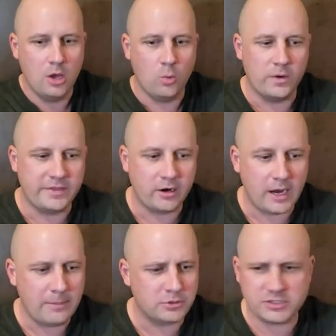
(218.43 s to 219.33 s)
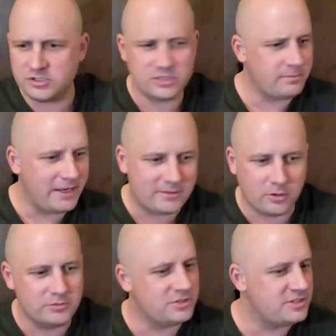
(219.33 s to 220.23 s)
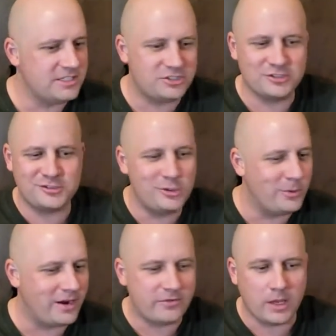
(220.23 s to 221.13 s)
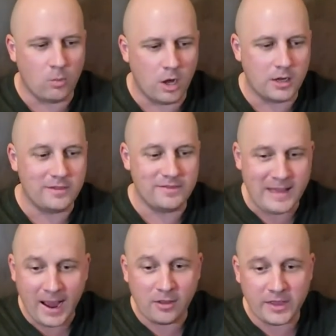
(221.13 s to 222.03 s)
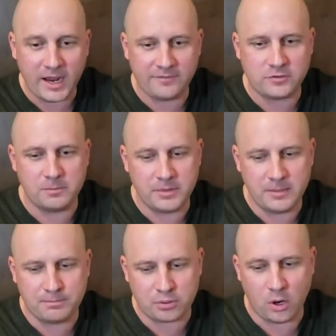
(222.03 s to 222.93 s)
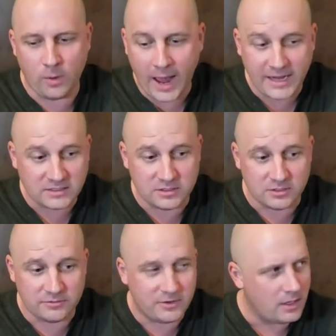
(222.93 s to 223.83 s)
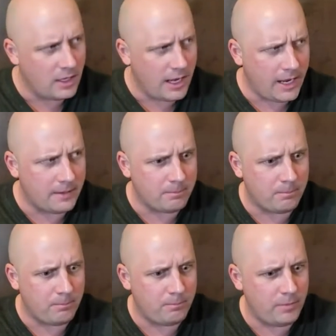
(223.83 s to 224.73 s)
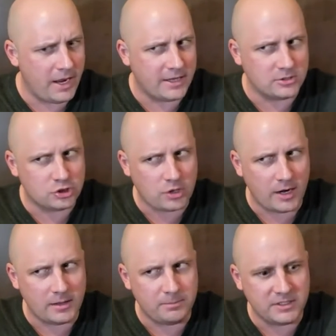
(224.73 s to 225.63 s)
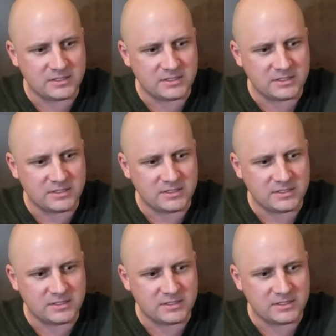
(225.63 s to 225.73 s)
when they're able to just make their own decisions, do whatever they want, now they have to be proactive and try to be